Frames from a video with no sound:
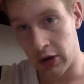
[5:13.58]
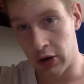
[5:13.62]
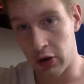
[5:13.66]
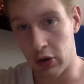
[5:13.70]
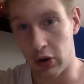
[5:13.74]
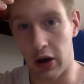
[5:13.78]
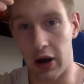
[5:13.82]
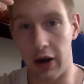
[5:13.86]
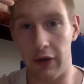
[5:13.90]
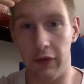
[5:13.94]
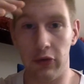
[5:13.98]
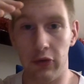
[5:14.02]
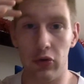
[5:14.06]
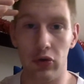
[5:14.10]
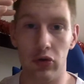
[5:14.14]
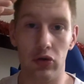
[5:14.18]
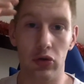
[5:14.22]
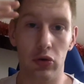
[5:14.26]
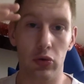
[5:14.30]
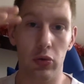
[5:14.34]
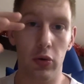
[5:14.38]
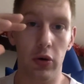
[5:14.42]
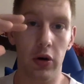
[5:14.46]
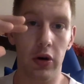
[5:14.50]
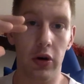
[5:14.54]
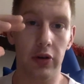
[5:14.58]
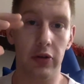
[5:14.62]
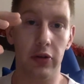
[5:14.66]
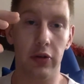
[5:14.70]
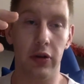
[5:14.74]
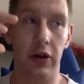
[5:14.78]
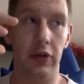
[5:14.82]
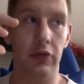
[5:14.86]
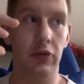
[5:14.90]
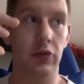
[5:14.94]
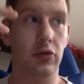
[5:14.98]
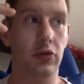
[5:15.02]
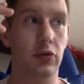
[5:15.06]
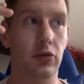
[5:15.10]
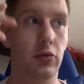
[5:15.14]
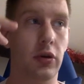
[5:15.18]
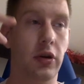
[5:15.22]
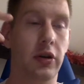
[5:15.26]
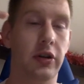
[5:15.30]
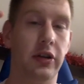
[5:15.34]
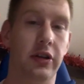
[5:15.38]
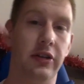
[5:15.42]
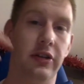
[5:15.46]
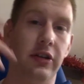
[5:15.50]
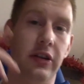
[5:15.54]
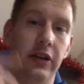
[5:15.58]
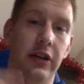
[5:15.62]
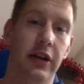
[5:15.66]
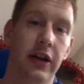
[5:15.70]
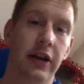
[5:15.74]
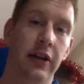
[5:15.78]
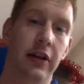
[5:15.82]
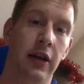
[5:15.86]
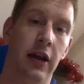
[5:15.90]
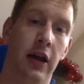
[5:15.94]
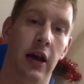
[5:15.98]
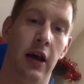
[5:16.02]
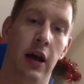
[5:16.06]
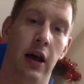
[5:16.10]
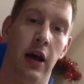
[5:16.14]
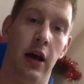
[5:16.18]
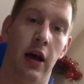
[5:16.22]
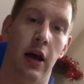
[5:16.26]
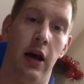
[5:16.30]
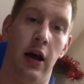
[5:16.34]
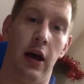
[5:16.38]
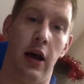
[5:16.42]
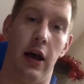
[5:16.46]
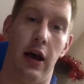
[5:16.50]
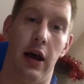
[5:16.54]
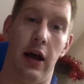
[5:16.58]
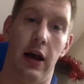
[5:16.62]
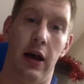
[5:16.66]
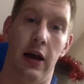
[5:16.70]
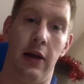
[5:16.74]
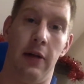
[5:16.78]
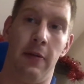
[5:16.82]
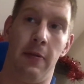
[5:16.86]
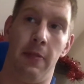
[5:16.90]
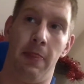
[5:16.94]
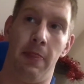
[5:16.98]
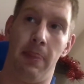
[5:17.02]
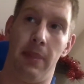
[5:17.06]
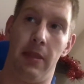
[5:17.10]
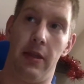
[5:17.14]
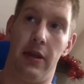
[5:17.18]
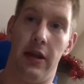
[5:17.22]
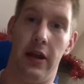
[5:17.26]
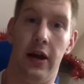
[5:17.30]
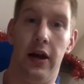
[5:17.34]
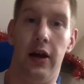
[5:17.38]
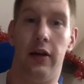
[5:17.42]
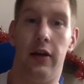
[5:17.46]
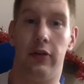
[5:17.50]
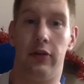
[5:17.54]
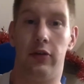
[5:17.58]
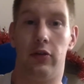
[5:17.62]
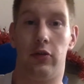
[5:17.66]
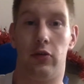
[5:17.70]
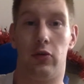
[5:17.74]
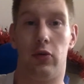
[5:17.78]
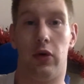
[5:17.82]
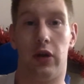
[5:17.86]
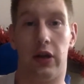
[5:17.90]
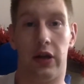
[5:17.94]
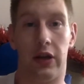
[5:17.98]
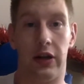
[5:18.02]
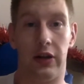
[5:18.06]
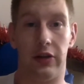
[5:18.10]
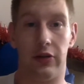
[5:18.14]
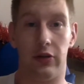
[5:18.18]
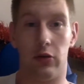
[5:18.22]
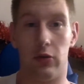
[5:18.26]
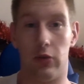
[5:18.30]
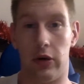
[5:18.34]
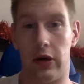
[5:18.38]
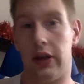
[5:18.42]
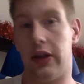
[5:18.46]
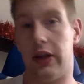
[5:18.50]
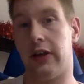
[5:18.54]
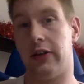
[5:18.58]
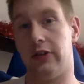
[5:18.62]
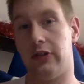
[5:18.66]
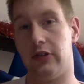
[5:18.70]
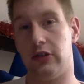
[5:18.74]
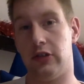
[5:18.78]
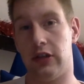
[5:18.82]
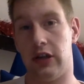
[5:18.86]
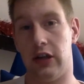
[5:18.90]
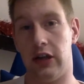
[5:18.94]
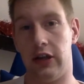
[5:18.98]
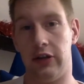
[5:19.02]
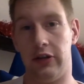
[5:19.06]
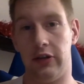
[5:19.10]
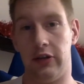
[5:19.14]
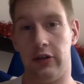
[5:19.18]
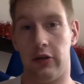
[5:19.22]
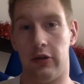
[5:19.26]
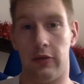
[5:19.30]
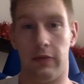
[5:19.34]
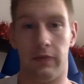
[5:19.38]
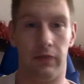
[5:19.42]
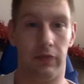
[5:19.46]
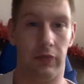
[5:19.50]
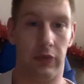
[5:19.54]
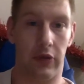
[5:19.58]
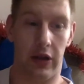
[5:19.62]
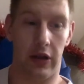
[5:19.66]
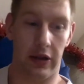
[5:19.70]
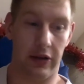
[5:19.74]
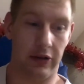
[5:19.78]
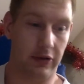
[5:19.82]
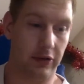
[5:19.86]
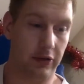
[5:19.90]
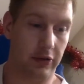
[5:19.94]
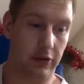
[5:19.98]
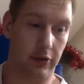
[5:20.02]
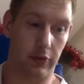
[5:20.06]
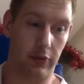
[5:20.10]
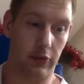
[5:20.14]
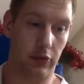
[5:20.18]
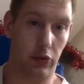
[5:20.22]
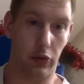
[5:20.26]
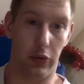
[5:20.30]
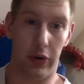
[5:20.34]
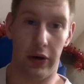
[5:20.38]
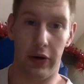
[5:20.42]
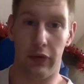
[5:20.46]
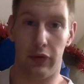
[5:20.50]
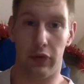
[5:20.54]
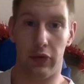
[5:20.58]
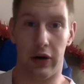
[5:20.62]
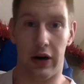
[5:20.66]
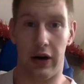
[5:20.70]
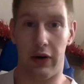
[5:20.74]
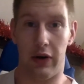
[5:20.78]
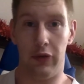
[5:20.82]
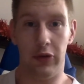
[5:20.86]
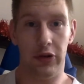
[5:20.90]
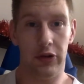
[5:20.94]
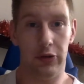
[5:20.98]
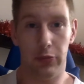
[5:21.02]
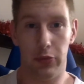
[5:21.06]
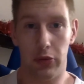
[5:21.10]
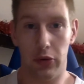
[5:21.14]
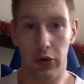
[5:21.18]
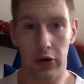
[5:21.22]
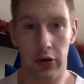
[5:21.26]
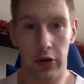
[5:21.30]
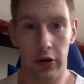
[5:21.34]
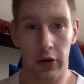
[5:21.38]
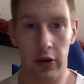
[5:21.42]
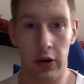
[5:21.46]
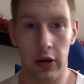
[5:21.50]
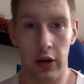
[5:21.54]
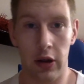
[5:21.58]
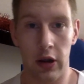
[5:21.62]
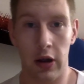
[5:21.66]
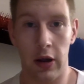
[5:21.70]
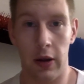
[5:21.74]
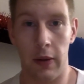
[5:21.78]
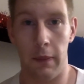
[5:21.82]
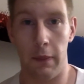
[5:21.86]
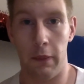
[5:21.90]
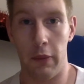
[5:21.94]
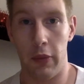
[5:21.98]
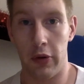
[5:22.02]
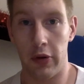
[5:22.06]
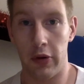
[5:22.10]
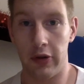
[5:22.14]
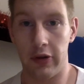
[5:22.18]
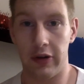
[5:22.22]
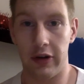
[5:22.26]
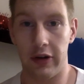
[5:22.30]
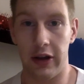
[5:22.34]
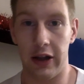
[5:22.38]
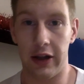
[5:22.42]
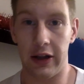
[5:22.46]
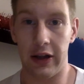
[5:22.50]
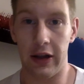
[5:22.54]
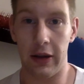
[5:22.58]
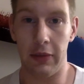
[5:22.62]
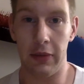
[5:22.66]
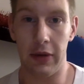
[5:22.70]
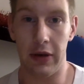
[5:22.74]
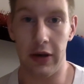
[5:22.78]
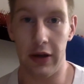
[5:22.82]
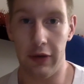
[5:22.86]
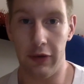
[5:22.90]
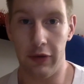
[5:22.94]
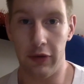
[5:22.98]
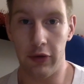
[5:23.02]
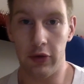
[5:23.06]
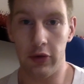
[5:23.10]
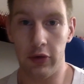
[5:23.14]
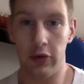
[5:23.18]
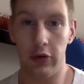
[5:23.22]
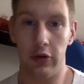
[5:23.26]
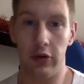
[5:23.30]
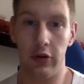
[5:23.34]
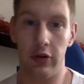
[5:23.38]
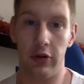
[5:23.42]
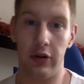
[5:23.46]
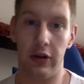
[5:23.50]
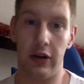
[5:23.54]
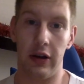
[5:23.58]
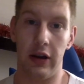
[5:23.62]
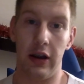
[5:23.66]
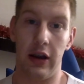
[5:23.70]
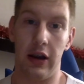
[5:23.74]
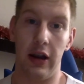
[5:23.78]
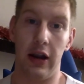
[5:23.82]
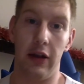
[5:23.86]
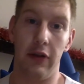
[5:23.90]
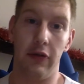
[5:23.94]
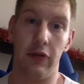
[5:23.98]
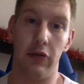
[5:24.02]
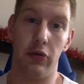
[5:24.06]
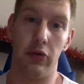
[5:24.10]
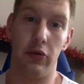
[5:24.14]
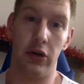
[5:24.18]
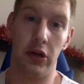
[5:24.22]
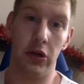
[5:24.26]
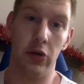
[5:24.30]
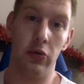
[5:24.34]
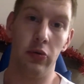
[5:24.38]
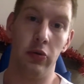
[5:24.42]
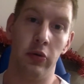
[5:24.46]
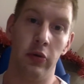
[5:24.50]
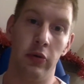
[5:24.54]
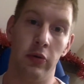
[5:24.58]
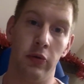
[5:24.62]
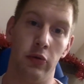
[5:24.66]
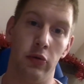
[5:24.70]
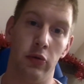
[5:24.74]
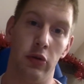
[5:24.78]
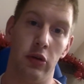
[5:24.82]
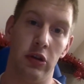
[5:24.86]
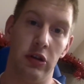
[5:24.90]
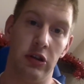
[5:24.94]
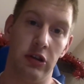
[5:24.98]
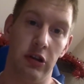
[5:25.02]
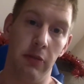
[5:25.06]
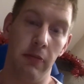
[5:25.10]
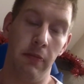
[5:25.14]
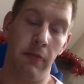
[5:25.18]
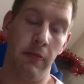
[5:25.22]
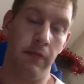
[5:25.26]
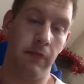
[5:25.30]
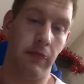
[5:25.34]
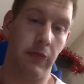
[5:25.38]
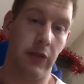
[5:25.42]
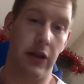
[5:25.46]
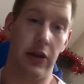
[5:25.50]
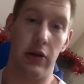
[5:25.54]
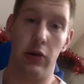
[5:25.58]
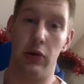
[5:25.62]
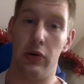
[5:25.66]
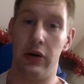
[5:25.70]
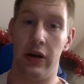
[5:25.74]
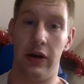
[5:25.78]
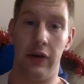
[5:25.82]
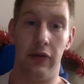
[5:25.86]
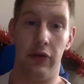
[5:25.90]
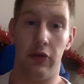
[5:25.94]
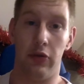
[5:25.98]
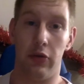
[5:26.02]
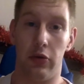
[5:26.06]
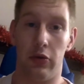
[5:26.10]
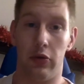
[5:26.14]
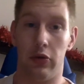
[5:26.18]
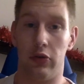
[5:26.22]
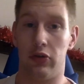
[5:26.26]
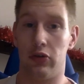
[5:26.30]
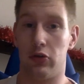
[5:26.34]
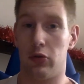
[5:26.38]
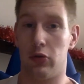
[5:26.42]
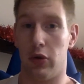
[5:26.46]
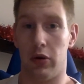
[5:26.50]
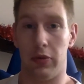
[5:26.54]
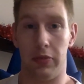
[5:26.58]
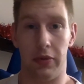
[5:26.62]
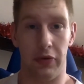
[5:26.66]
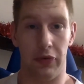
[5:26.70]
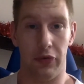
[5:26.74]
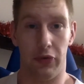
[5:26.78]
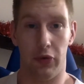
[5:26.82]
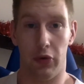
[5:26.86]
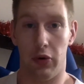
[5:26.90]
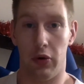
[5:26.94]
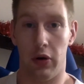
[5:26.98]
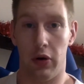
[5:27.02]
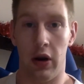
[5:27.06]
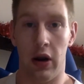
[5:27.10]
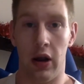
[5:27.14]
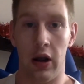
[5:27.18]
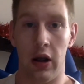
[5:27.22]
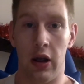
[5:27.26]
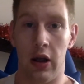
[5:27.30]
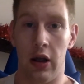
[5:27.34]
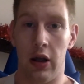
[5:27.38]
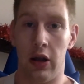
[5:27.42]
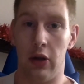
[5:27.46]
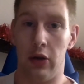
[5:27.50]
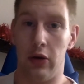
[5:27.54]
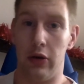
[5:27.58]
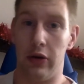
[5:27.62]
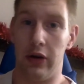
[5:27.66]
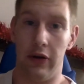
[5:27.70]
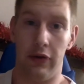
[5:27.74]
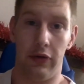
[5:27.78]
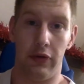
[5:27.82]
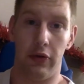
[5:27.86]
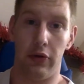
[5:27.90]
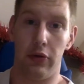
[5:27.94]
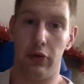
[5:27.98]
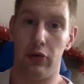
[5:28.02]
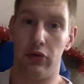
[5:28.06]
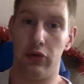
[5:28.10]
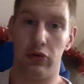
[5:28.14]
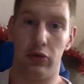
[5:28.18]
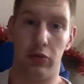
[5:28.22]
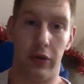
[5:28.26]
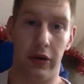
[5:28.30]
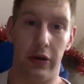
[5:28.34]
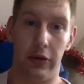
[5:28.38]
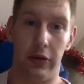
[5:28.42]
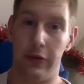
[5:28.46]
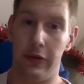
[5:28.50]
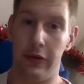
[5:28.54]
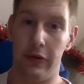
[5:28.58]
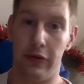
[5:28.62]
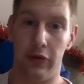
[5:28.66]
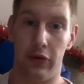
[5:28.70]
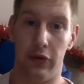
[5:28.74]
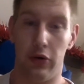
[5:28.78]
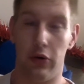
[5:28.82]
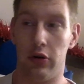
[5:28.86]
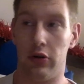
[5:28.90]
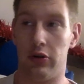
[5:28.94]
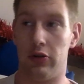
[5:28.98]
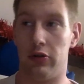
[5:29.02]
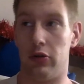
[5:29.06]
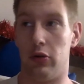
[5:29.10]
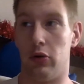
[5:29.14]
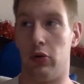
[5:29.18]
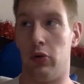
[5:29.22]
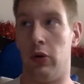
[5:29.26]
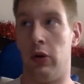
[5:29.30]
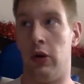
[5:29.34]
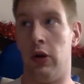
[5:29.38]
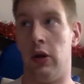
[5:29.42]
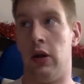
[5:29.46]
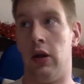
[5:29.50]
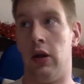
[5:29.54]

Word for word: you have to squat, you have to squat, this and that. And yeah, squatting is a great exercise. It's great for every sport, but it can be difficult if you're new to the gym and you never squat before, you never used weights before. So